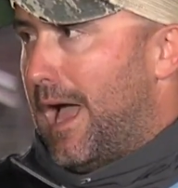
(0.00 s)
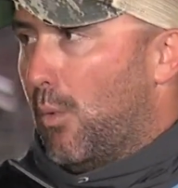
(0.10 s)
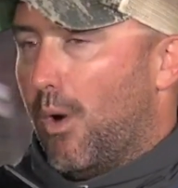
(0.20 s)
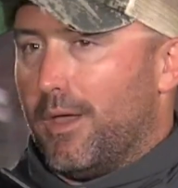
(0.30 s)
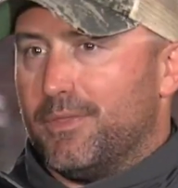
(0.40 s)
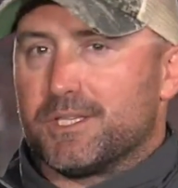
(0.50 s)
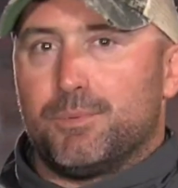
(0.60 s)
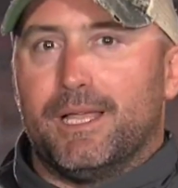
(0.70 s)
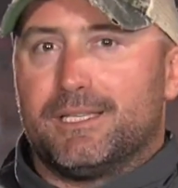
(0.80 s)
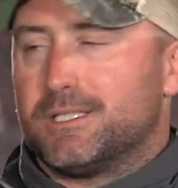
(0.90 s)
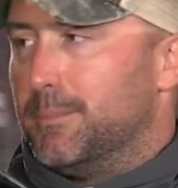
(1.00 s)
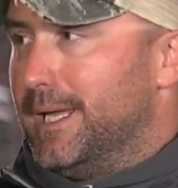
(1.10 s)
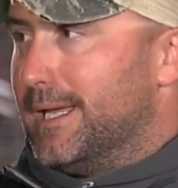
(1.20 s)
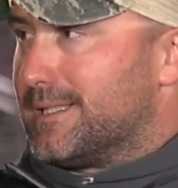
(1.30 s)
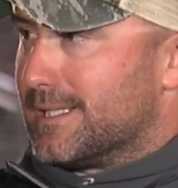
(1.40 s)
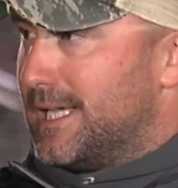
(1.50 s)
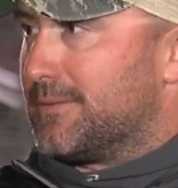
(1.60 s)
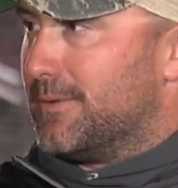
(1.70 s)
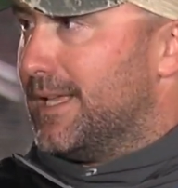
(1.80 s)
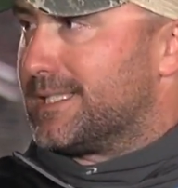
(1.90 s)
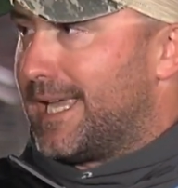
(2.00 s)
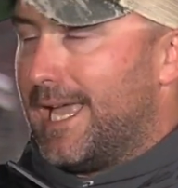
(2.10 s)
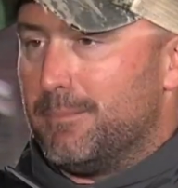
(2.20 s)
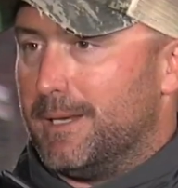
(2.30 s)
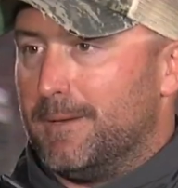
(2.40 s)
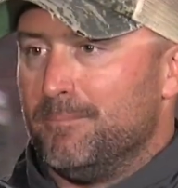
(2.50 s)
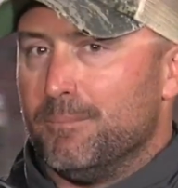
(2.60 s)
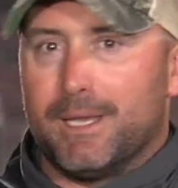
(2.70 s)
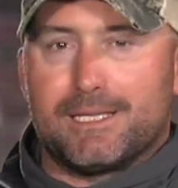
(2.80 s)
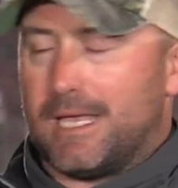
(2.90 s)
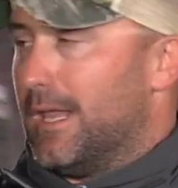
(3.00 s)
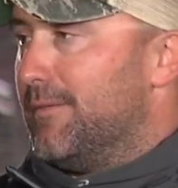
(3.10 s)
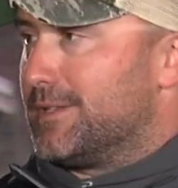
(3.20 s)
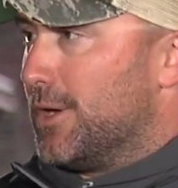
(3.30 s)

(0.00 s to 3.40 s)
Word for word: I want this place to be as successful as it can be because I love it